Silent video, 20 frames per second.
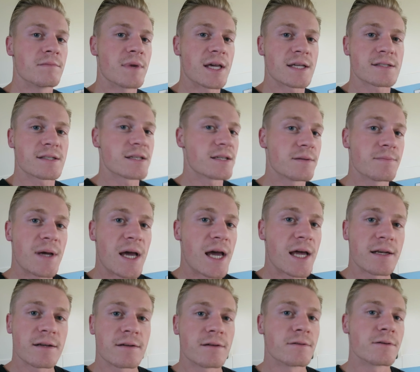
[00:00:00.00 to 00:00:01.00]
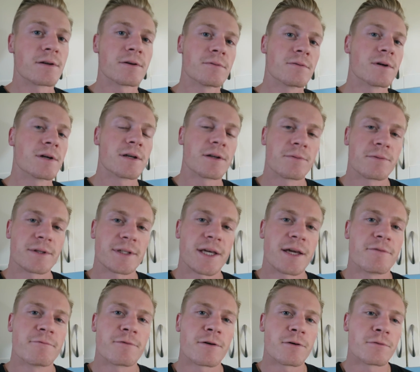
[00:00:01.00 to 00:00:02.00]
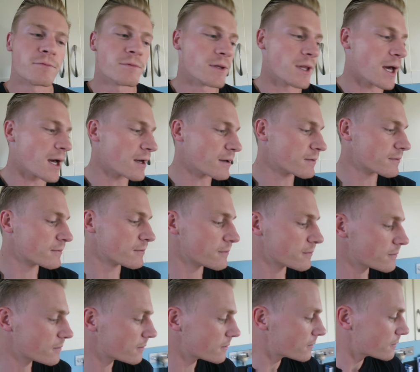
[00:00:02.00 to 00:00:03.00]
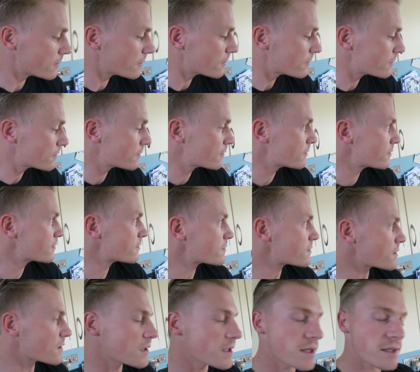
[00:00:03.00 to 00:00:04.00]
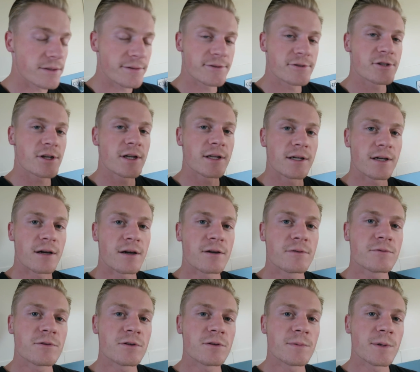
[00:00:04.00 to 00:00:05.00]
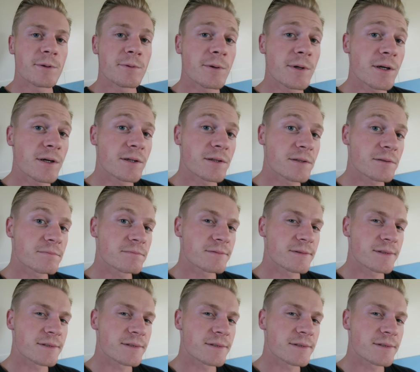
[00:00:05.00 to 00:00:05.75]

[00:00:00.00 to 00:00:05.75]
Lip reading: messy, man. I don't want to get involved with that. So yeah, just chilling at home, doing a bit of work